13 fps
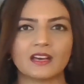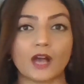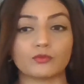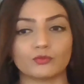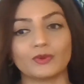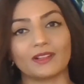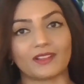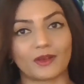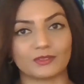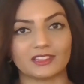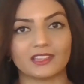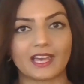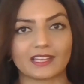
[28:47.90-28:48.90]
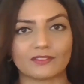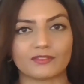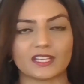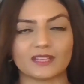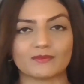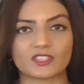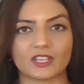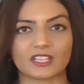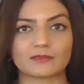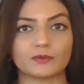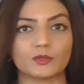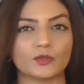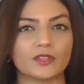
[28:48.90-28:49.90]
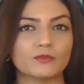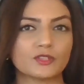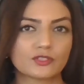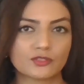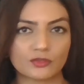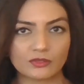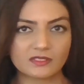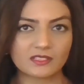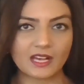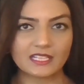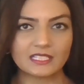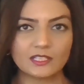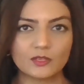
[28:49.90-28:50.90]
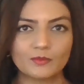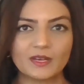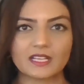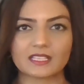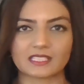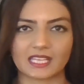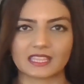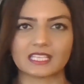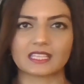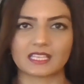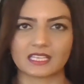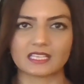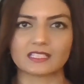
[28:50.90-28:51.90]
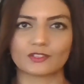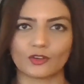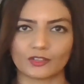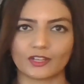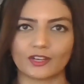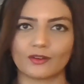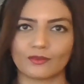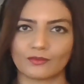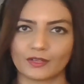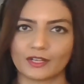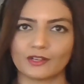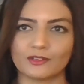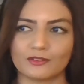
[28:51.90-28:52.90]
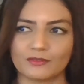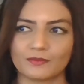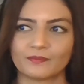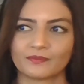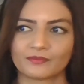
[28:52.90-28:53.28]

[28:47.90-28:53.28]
I would like for him to explore the mature side a little bit, because I think that he's got a real